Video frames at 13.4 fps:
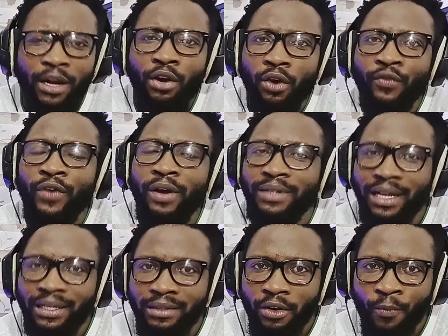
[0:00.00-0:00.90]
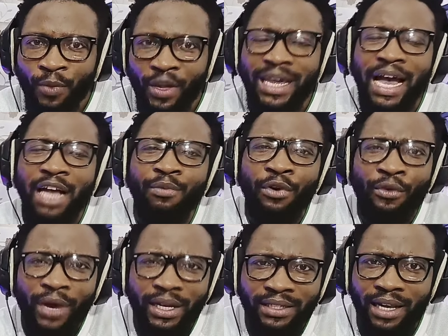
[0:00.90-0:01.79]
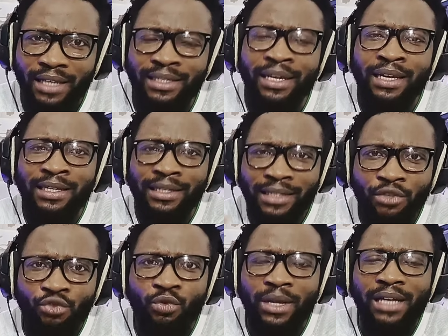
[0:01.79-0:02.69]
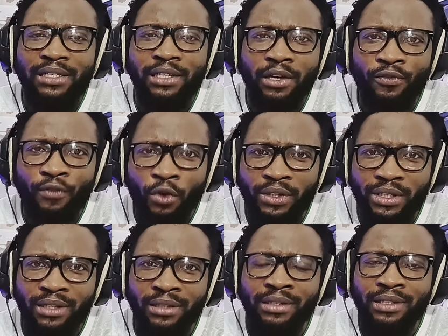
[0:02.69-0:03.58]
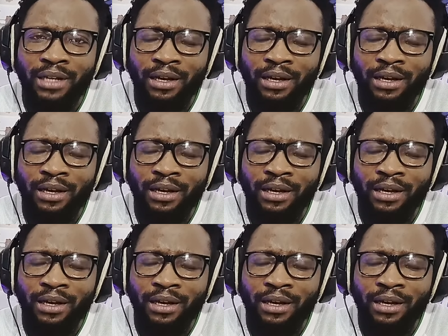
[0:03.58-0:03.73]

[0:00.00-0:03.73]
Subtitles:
Wale loved Vybz Kartel, and he has been restless since 2014.